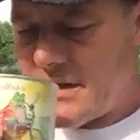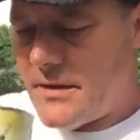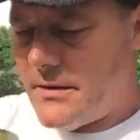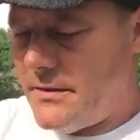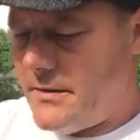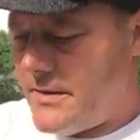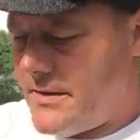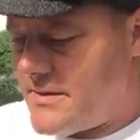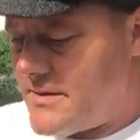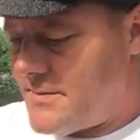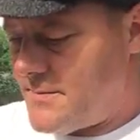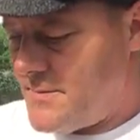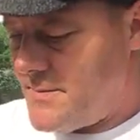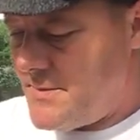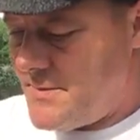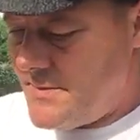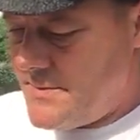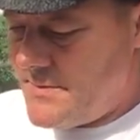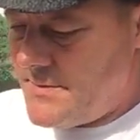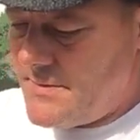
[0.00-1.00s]
Oh, that's smooth.
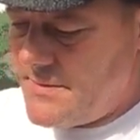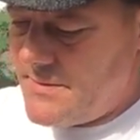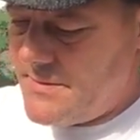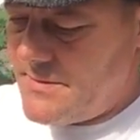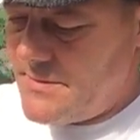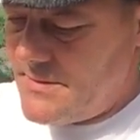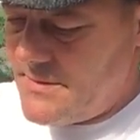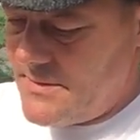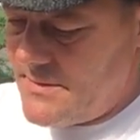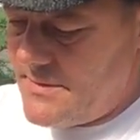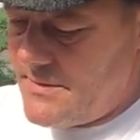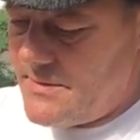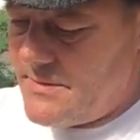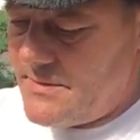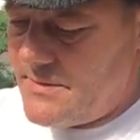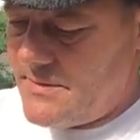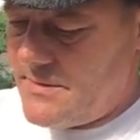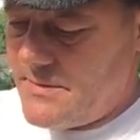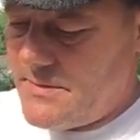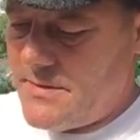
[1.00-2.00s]

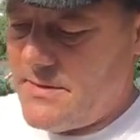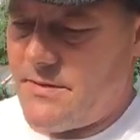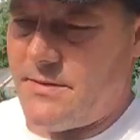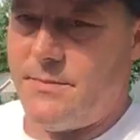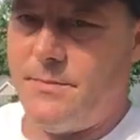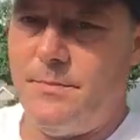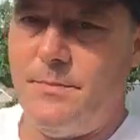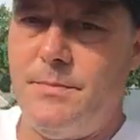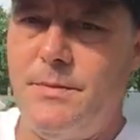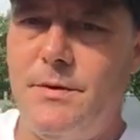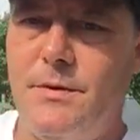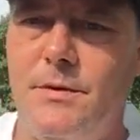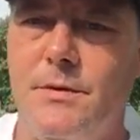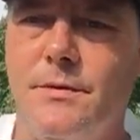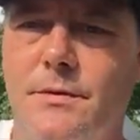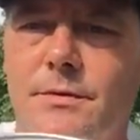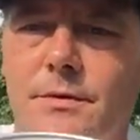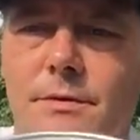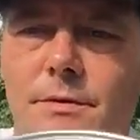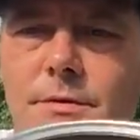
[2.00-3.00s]
Just
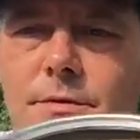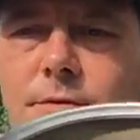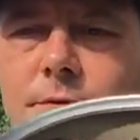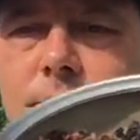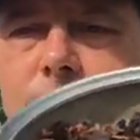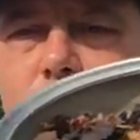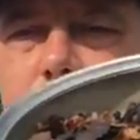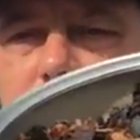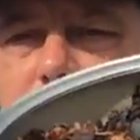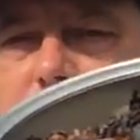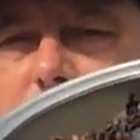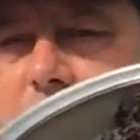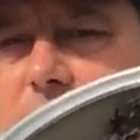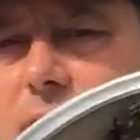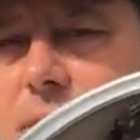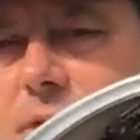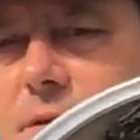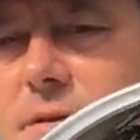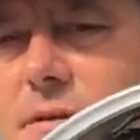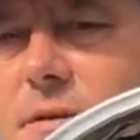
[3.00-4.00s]
beautiful
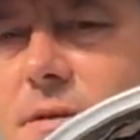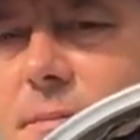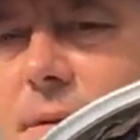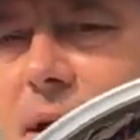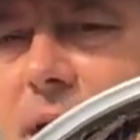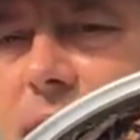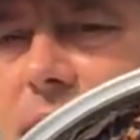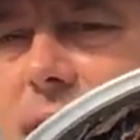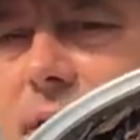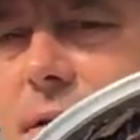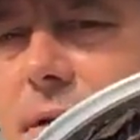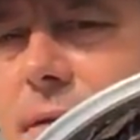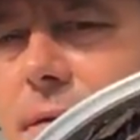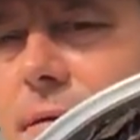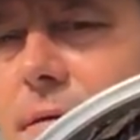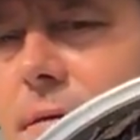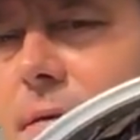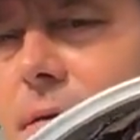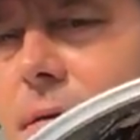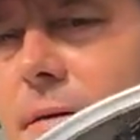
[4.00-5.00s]
McClellan tobacco.